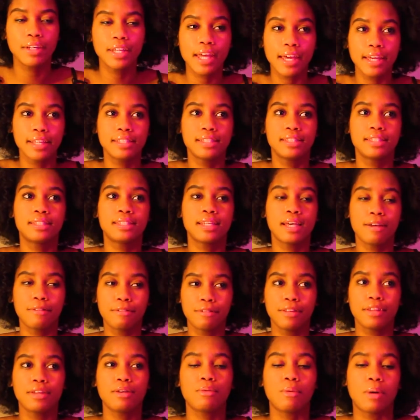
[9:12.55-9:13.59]
And I
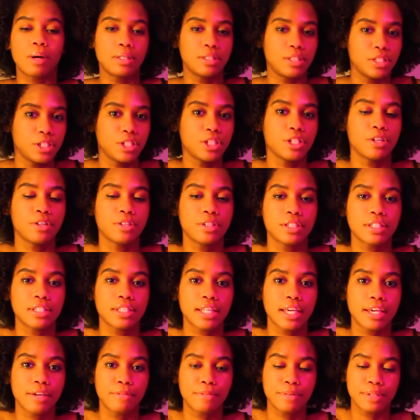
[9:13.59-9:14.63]
definitely want to share this
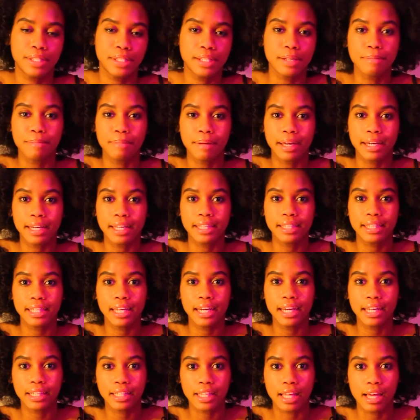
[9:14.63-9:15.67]
life with somebody
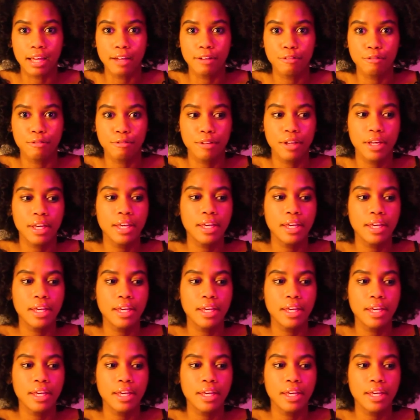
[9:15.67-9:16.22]
that I love,